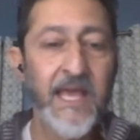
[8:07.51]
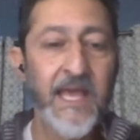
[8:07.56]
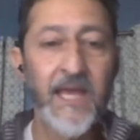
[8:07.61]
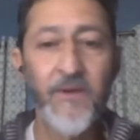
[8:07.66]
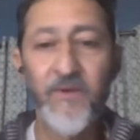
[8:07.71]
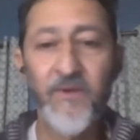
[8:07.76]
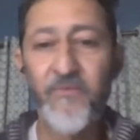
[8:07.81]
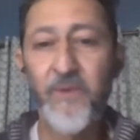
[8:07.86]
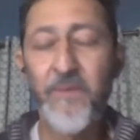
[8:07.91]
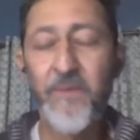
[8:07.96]

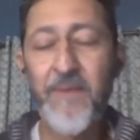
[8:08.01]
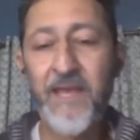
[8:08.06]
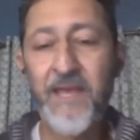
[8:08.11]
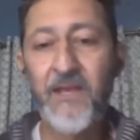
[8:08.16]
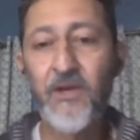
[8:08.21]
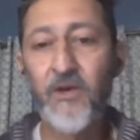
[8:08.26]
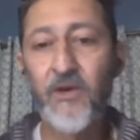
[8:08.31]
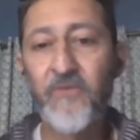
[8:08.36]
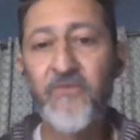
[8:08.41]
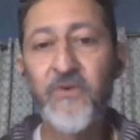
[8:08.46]
And if we
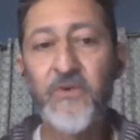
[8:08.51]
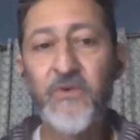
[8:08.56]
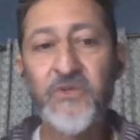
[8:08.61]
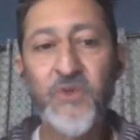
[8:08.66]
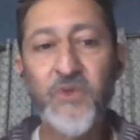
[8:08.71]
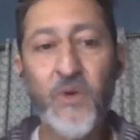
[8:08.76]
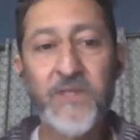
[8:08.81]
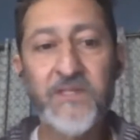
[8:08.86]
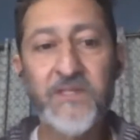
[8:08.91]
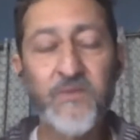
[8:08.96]
make good food
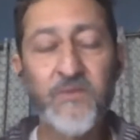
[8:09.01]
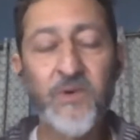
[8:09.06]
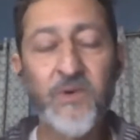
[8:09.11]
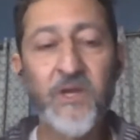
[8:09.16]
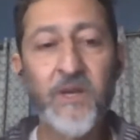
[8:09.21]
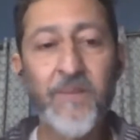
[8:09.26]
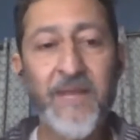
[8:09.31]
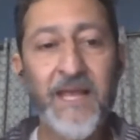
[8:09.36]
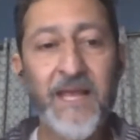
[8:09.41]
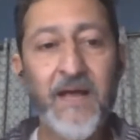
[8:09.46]
choices, we're
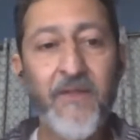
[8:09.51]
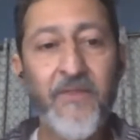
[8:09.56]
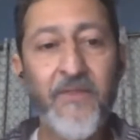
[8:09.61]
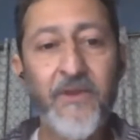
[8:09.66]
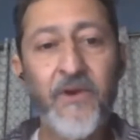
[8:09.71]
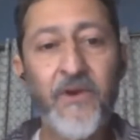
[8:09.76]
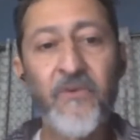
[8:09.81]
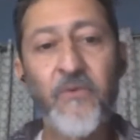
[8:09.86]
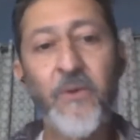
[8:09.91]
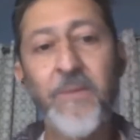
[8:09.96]
going to be
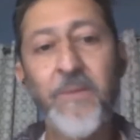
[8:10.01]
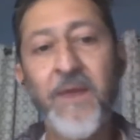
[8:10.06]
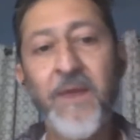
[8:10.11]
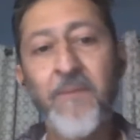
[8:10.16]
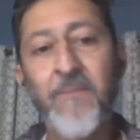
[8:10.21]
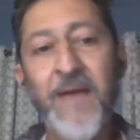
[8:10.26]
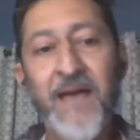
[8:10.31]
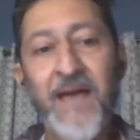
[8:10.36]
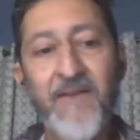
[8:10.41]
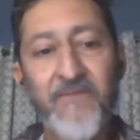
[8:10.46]
healthier. If we
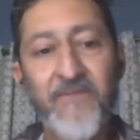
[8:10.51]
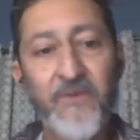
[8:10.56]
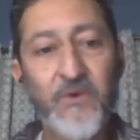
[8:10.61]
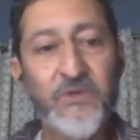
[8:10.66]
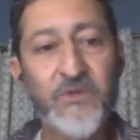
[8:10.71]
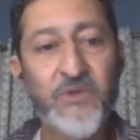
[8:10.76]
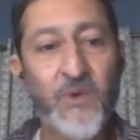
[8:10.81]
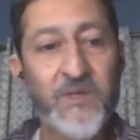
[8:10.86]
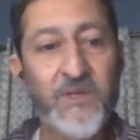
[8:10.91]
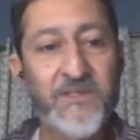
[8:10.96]
make bad
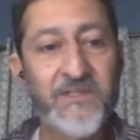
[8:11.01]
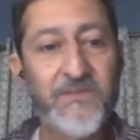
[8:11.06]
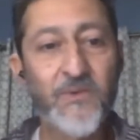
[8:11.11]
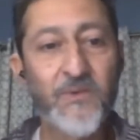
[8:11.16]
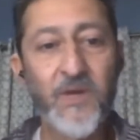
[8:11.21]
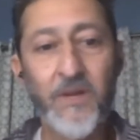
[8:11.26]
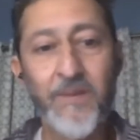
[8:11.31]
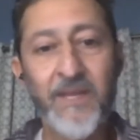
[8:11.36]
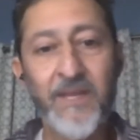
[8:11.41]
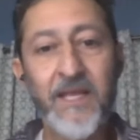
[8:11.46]
food choices,
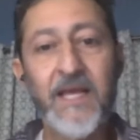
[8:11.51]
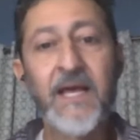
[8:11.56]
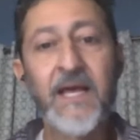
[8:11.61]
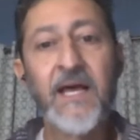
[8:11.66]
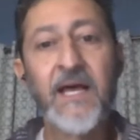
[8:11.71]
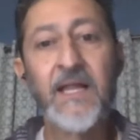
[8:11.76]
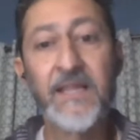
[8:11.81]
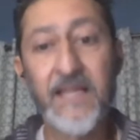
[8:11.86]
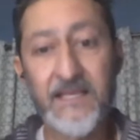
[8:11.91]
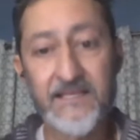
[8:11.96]
we're going to be
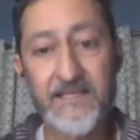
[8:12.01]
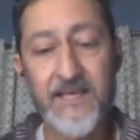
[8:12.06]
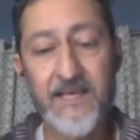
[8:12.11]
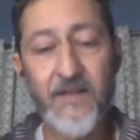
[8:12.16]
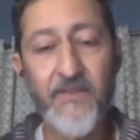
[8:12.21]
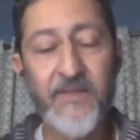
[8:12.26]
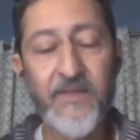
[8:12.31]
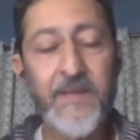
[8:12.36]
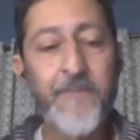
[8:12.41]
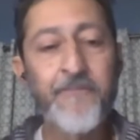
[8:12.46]
less
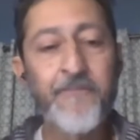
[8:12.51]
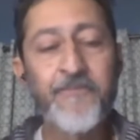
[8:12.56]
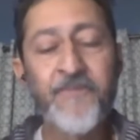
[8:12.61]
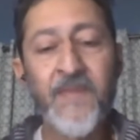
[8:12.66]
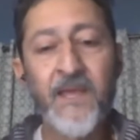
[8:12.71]
healthy.